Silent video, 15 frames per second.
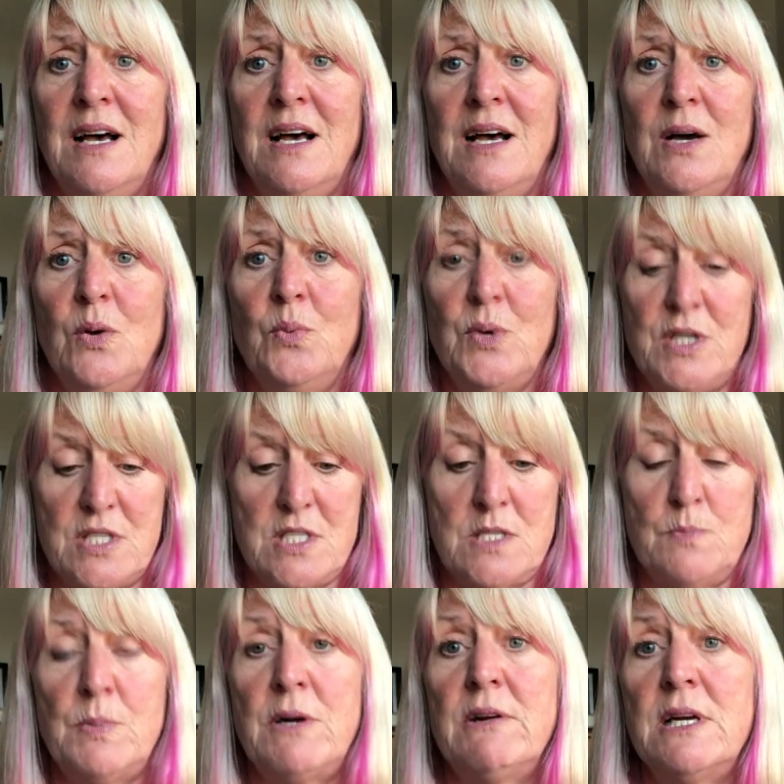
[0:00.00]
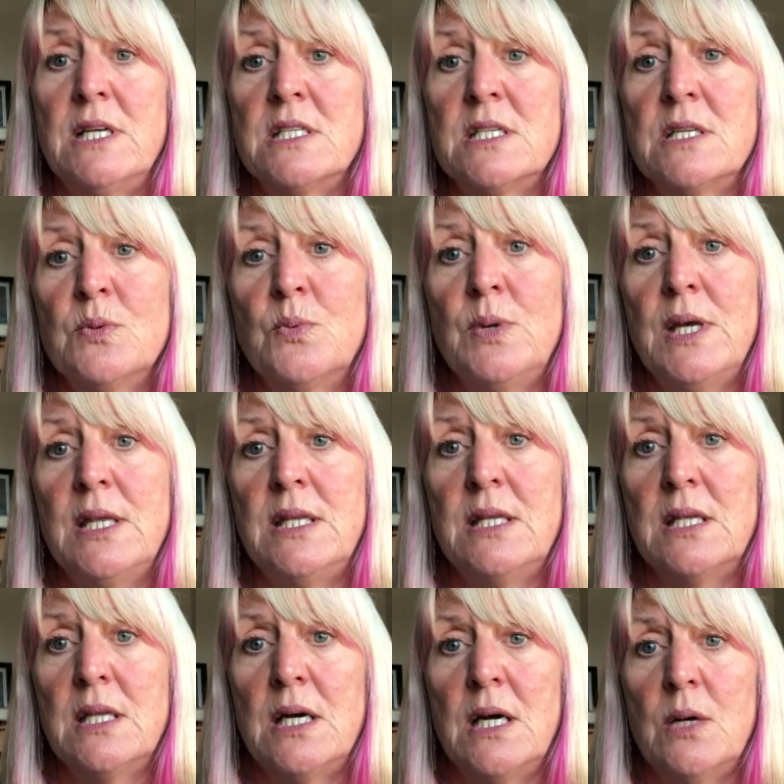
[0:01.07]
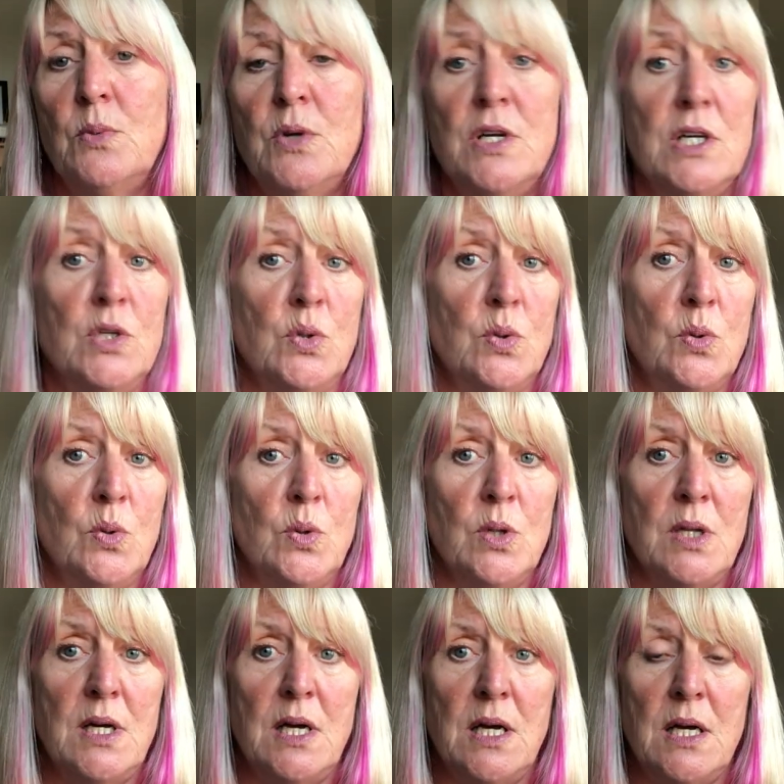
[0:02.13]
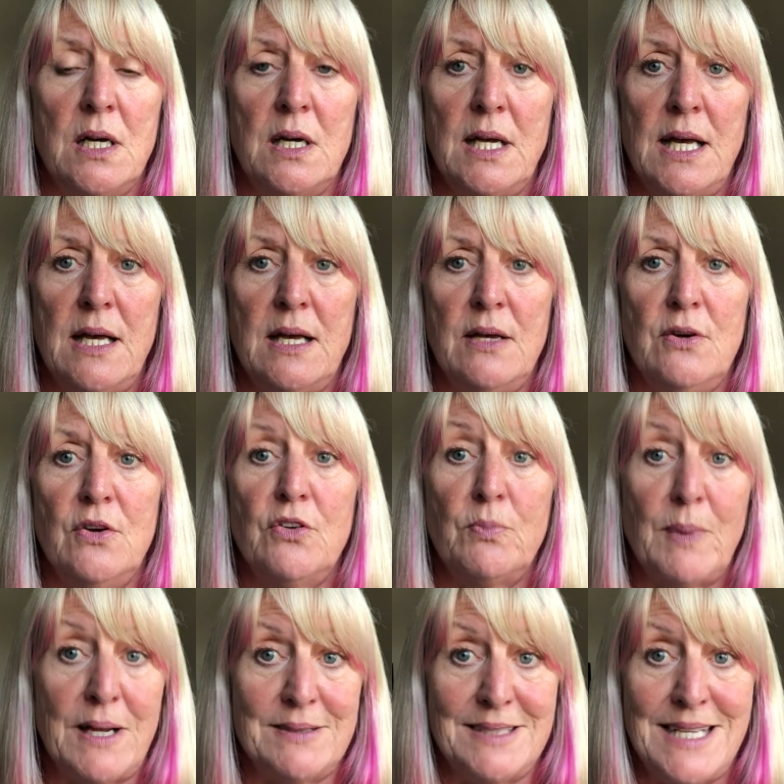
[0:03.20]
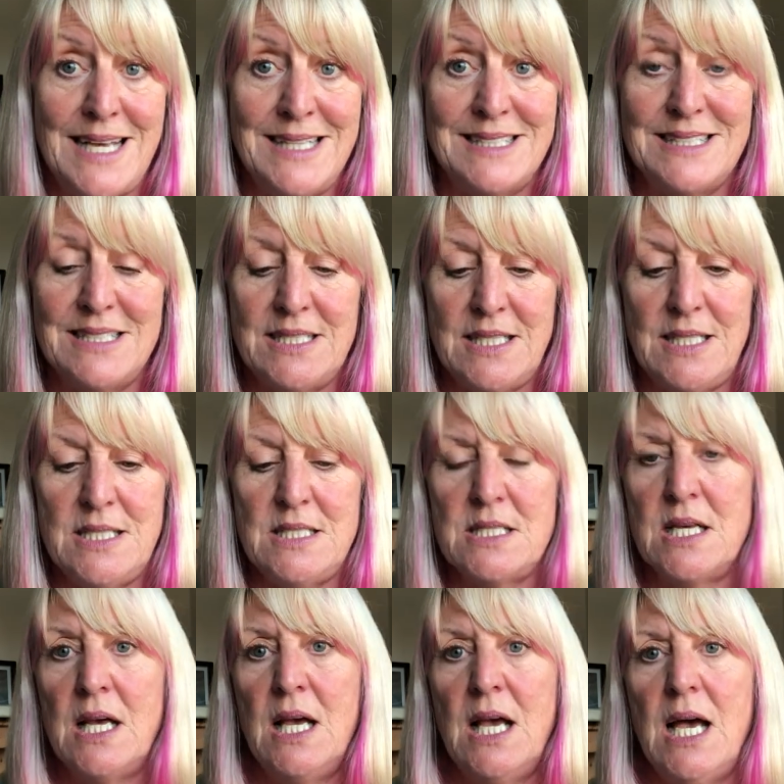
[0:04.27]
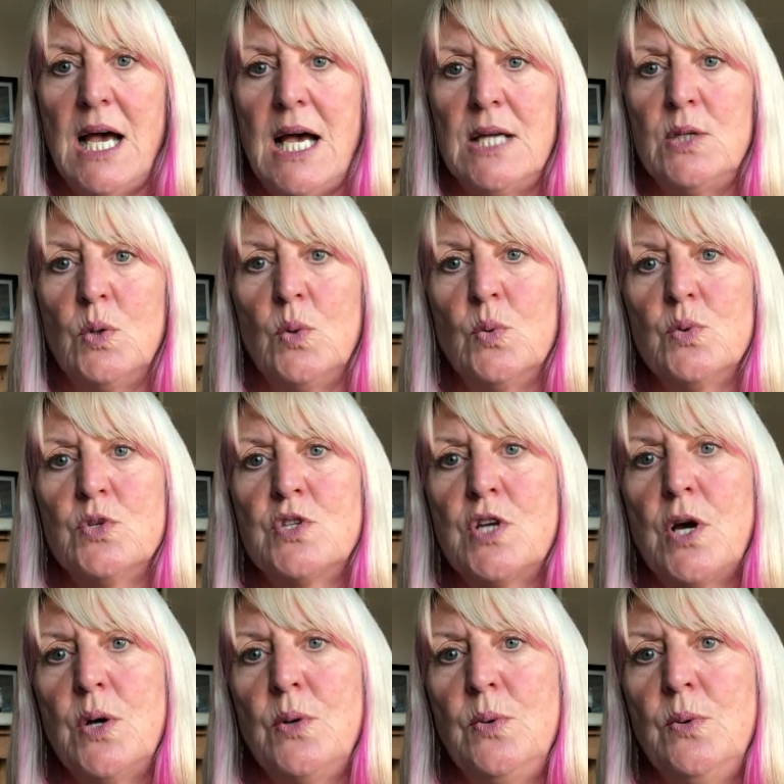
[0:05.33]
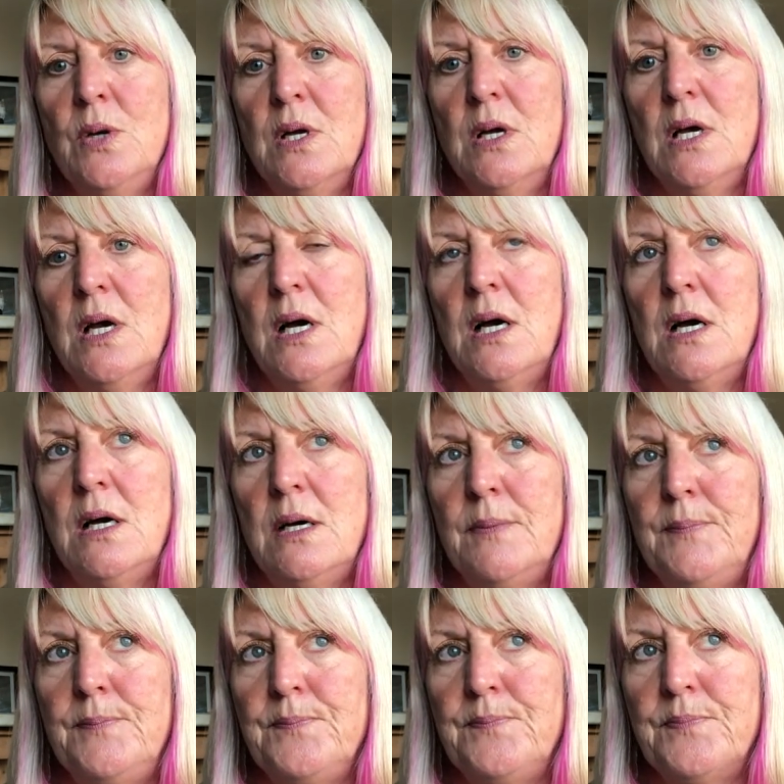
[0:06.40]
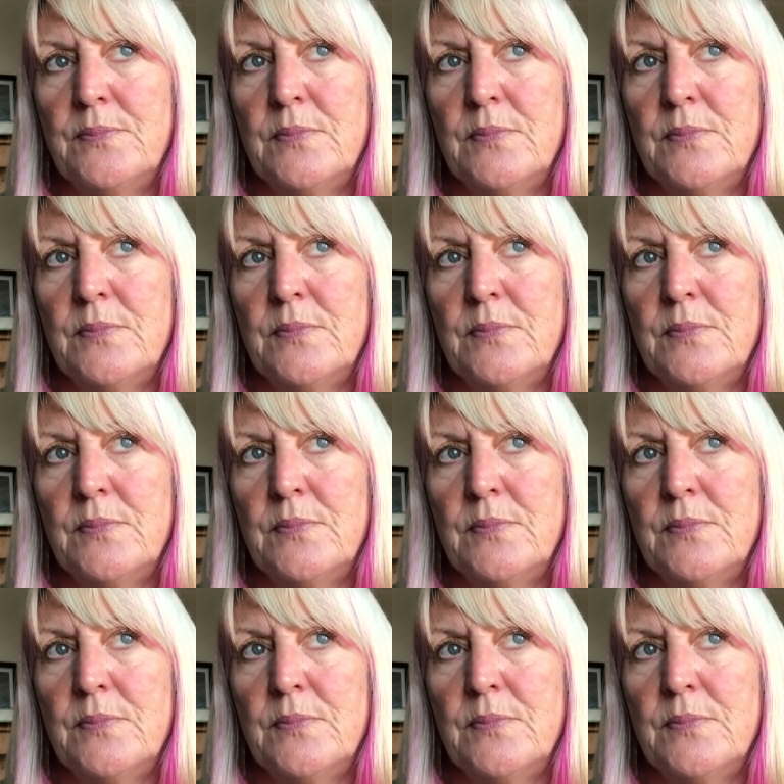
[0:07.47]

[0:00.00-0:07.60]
uh, with spirit, with uh, what I call uh, earthbound entities, and also um,